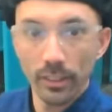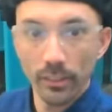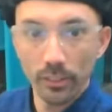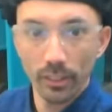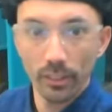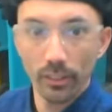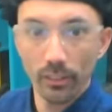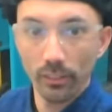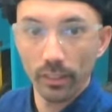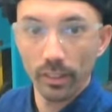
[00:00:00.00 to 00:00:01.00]

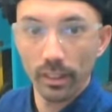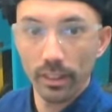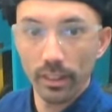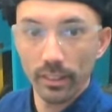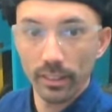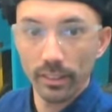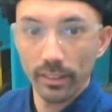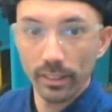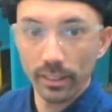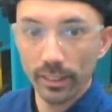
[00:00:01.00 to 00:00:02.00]
So
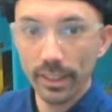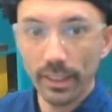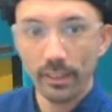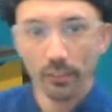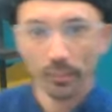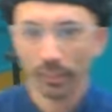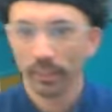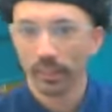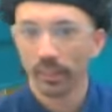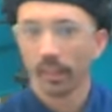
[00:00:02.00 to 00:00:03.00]
there he is.
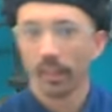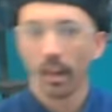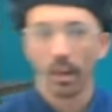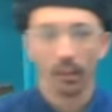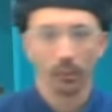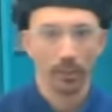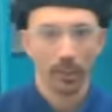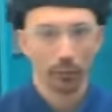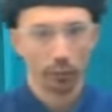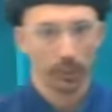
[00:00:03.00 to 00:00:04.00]
Awesome, thanks
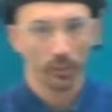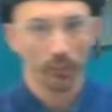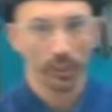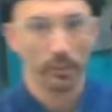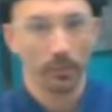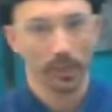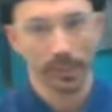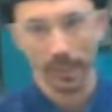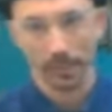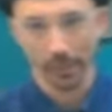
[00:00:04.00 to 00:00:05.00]
for joining us, Liam. I'm glad to
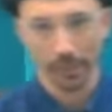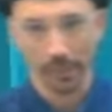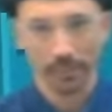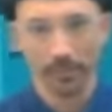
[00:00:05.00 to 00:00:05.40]
have you here.